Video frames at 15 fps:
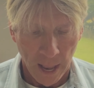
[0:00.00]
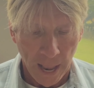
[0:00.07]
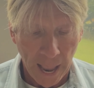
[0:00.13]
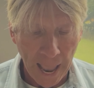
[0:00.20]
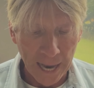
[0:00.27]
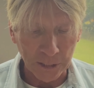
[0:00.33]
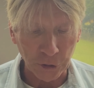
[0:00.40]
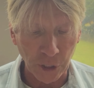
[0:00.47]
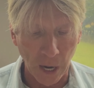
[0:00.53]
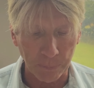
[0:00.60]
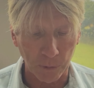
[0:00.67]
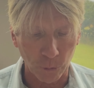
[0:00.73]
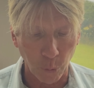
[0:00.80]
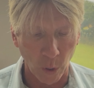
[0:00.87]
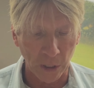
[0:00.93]
Acts
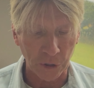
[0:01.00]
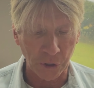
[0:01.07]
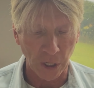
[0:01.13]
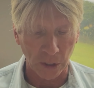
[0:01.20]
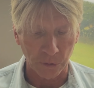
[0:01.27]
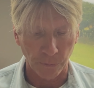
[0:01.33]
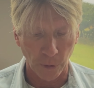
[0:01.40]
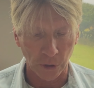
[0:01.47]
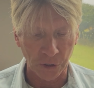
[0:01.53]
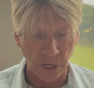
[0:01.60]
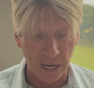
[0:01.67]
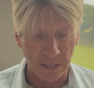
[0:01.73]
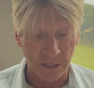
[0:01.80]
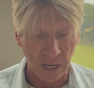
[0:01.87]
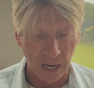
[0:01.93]
chapter 26, verse
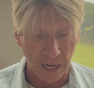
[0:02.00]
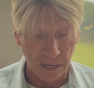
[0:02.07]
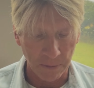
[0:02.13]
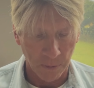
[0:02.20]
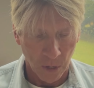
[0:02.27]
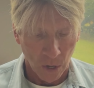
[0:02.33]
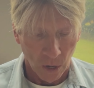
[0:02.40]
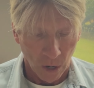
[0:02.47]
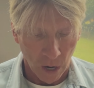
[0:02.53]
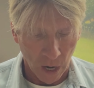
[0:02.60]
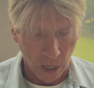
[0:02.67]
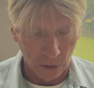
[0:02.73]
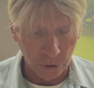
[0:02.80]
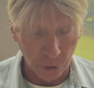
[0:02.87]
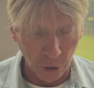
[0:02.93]
18.
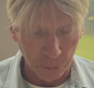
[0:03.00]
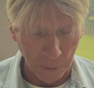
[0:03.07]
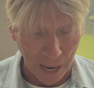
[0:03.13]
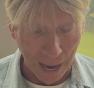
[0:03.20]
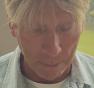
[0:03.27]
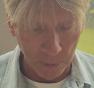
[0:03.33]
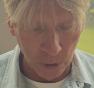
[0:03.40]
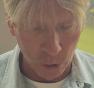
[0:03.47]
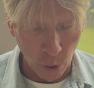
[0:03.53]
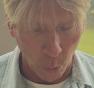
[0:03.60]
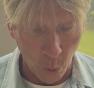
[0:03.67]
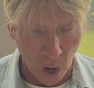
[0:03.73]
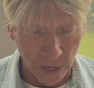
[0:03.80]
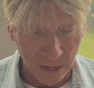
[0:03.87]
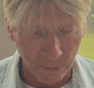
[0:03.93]
Uh, excuse me, I'm going to
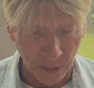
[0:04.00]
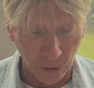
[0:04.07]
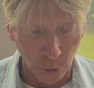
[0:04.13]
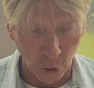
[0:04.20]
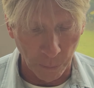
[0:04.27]
go on even a little